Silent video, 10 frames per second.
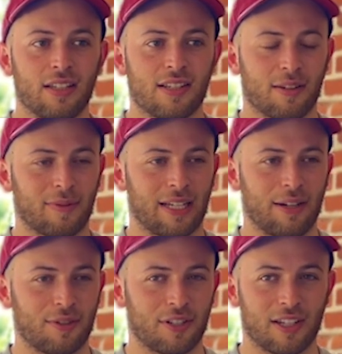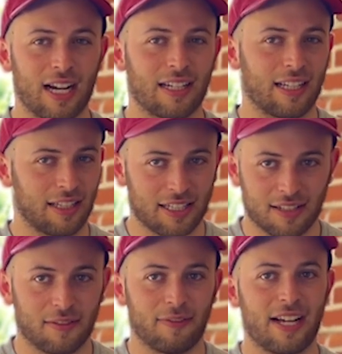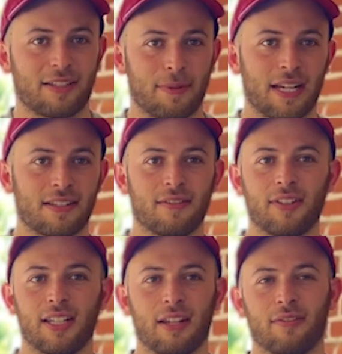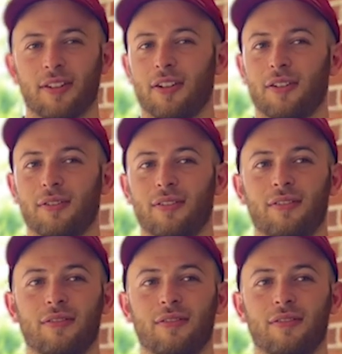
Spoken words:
something I was good at, and I liked the fast pace of it, even though